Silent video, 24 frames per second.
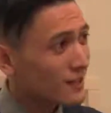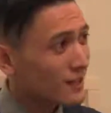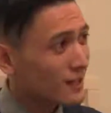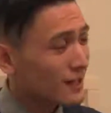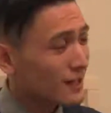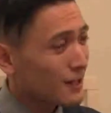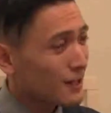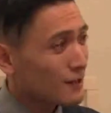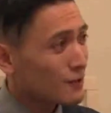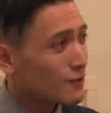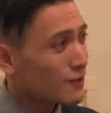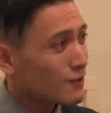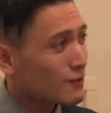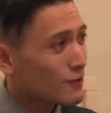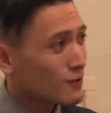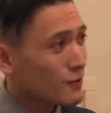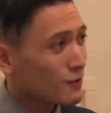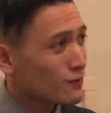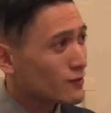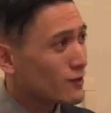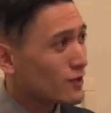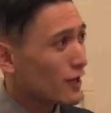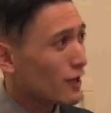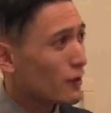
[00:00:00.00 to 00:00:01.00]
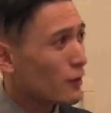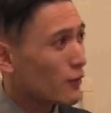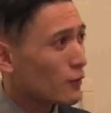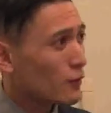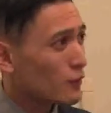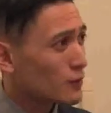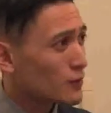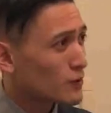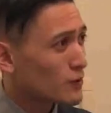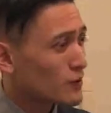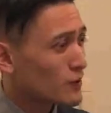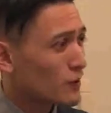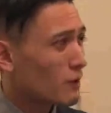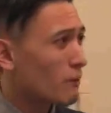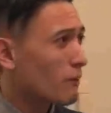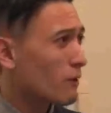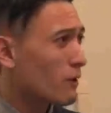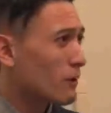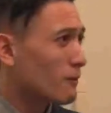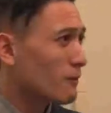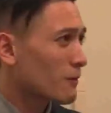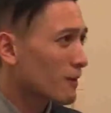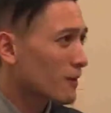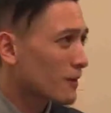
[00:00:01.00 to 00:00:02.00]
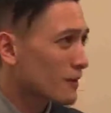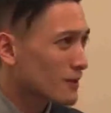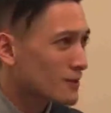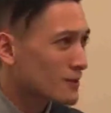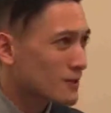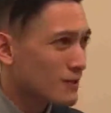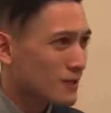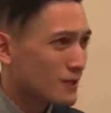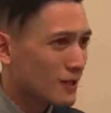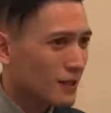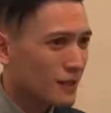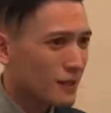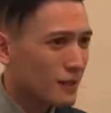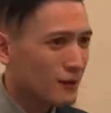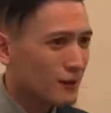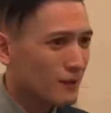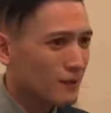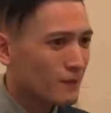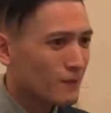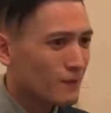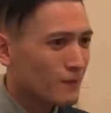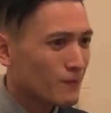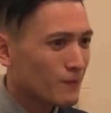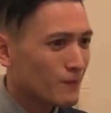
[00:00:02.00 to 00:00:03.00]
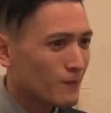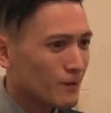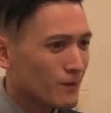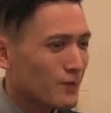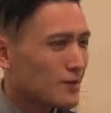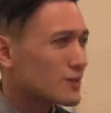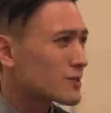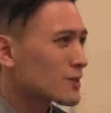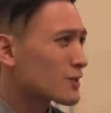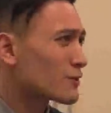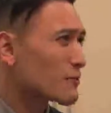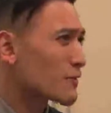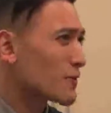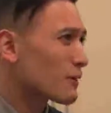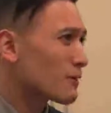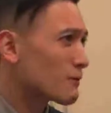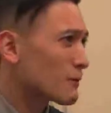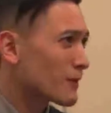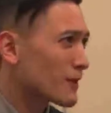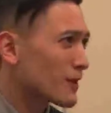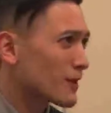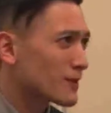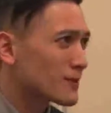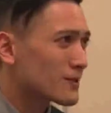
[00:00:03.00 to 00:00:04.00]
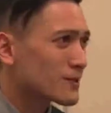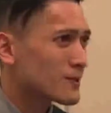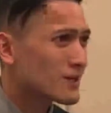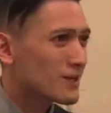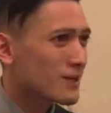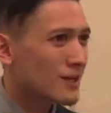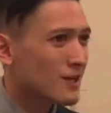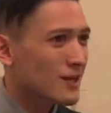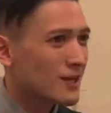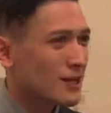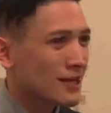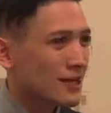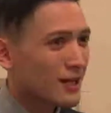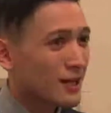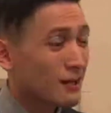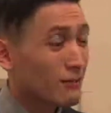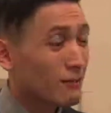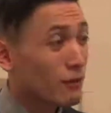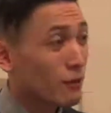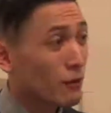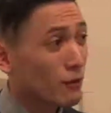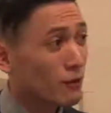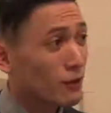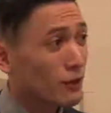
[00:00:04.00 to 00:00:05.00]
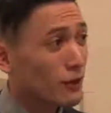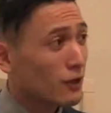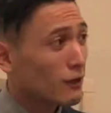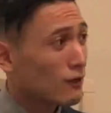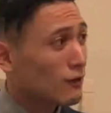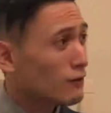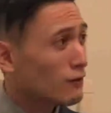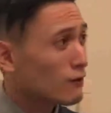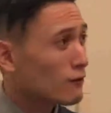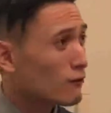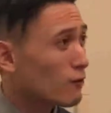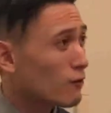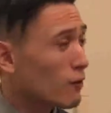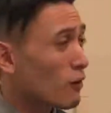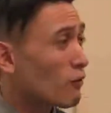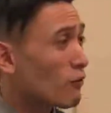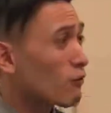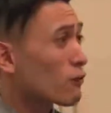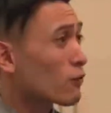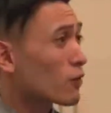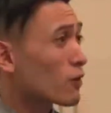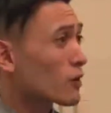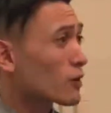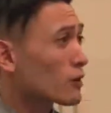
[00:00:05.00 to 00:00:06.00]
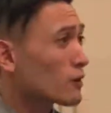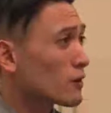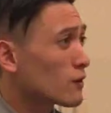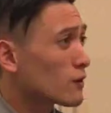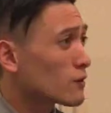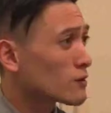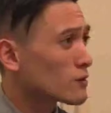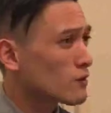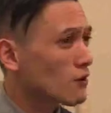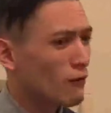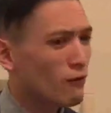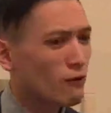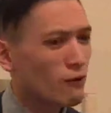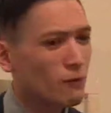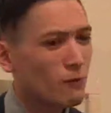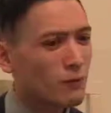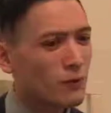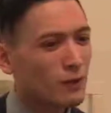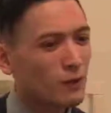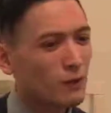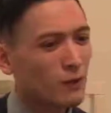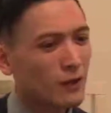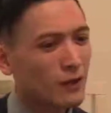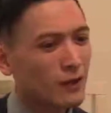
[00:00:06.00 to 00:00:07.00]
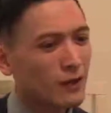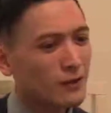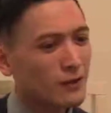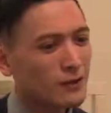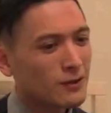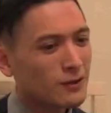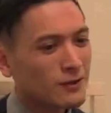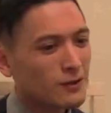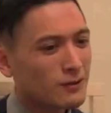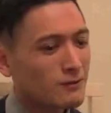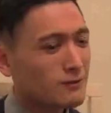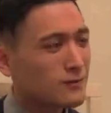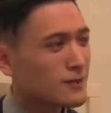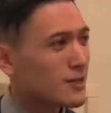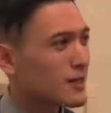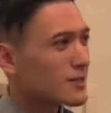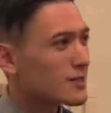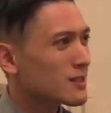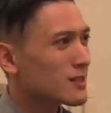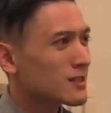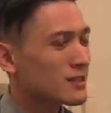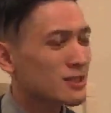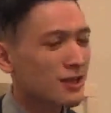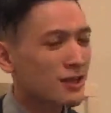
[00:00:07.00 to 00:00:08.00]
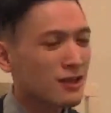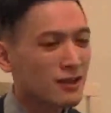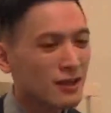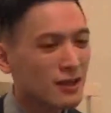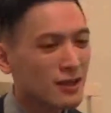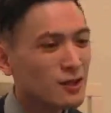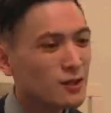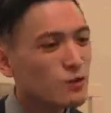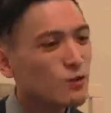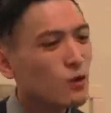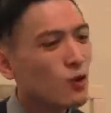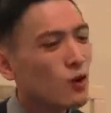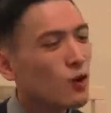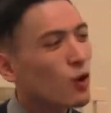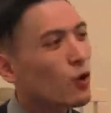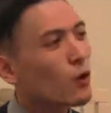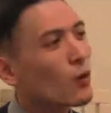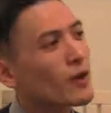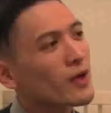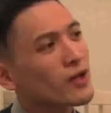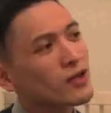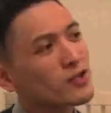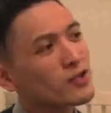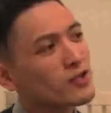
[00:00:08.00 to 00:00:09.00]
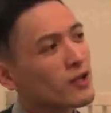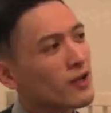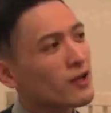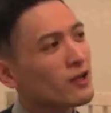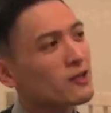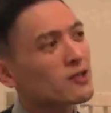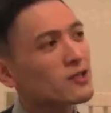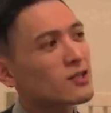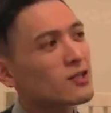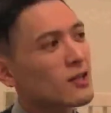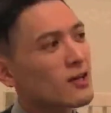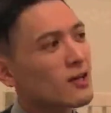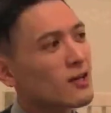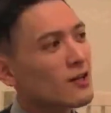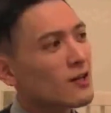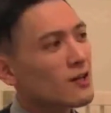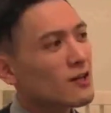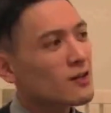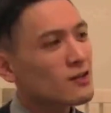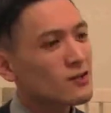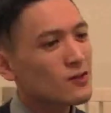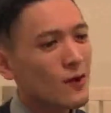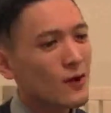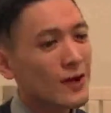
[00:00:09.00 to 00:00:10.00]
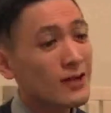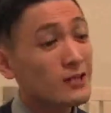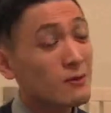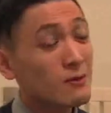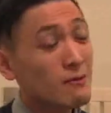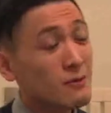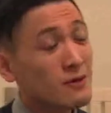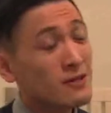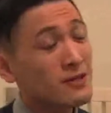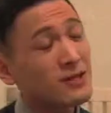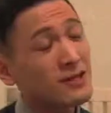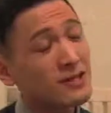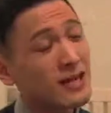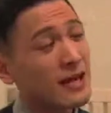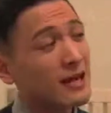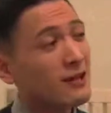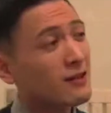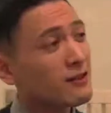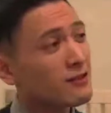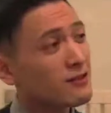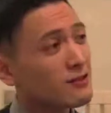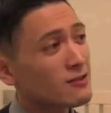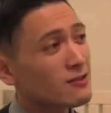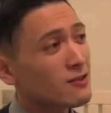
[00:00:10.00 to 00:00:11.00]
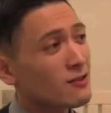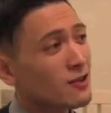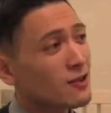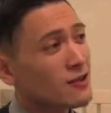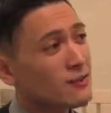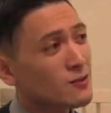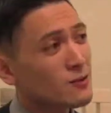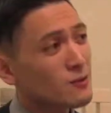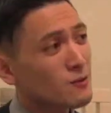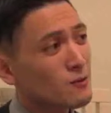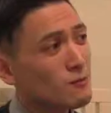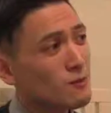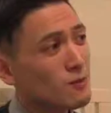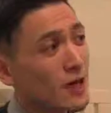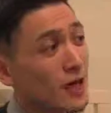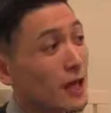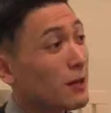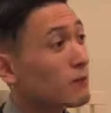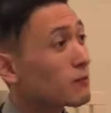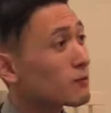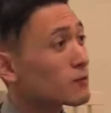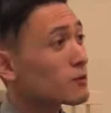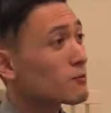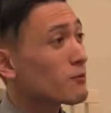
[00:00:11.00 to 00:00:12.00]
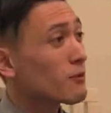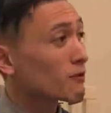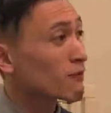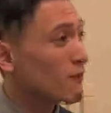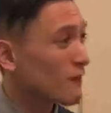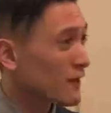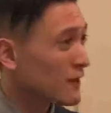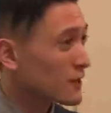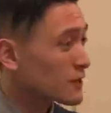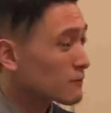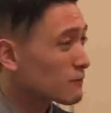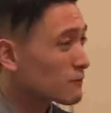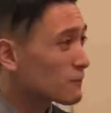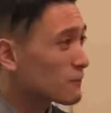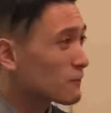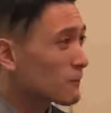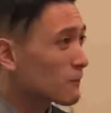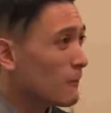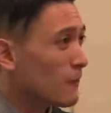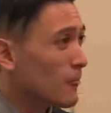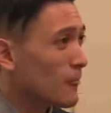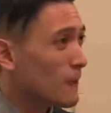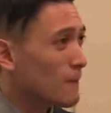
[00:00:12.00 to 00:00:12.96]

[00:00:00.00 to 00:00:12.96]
In terms of stakeholders, agreements, disagreements, priority of workload. So if you'll be doing some testing, things will always change. So as a business analyst, you need to be able to be flexible.